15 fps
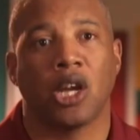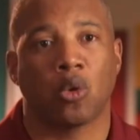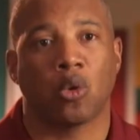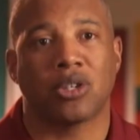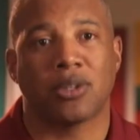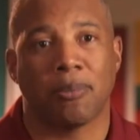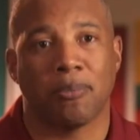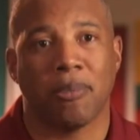in
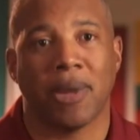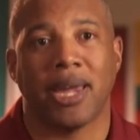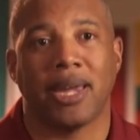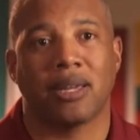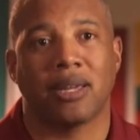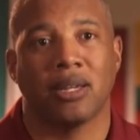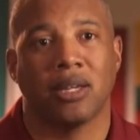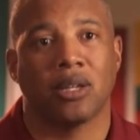order to
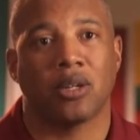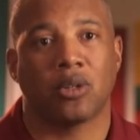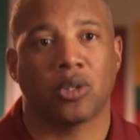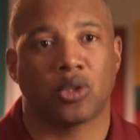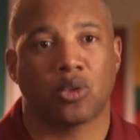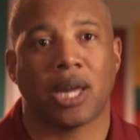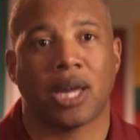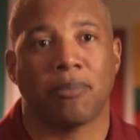make or
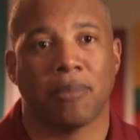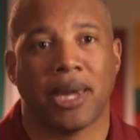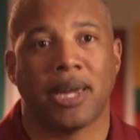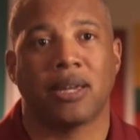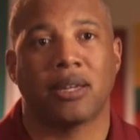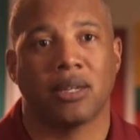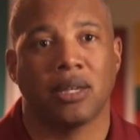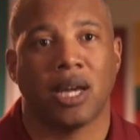try to make
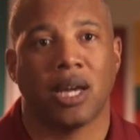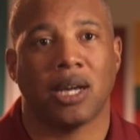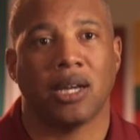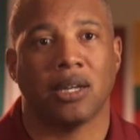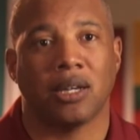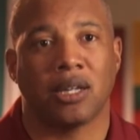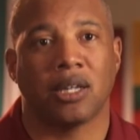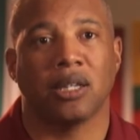
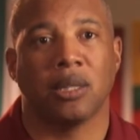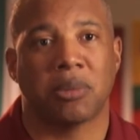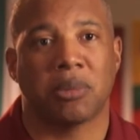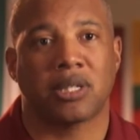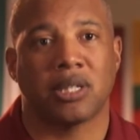uh, an Olympic